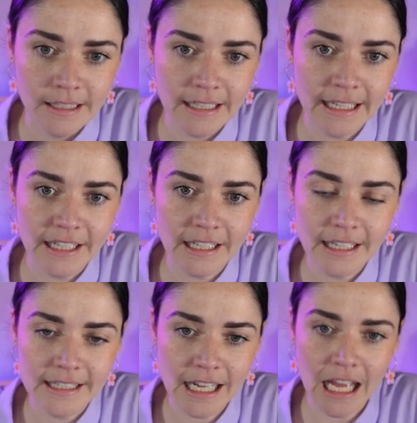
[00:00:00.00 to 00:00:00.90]
And again, you can
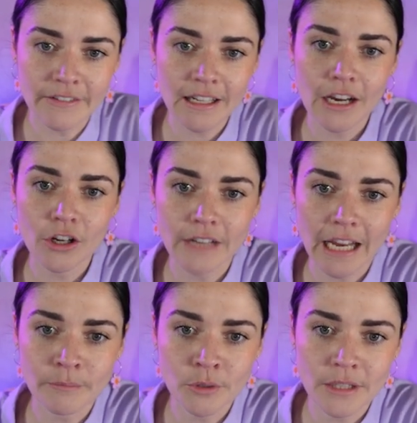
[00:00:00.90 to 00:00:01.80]
kind of see I haven't cut off. I
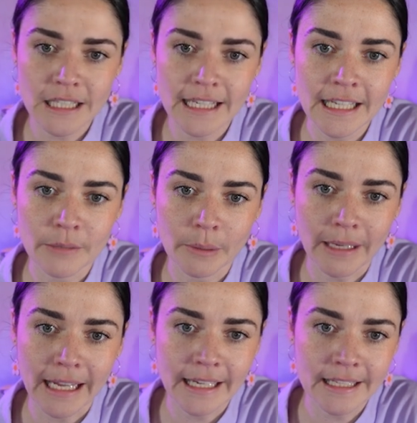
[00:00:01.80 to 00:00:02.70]
haven't put this here where
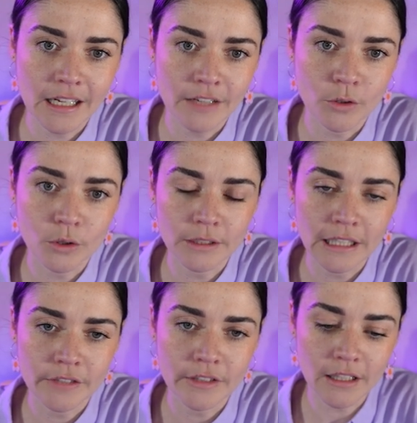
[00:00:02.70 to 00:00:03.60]
my head is kind of
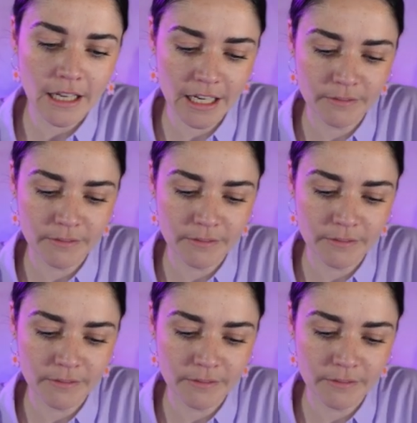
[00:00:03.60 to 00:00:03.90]
awkwardly over the line.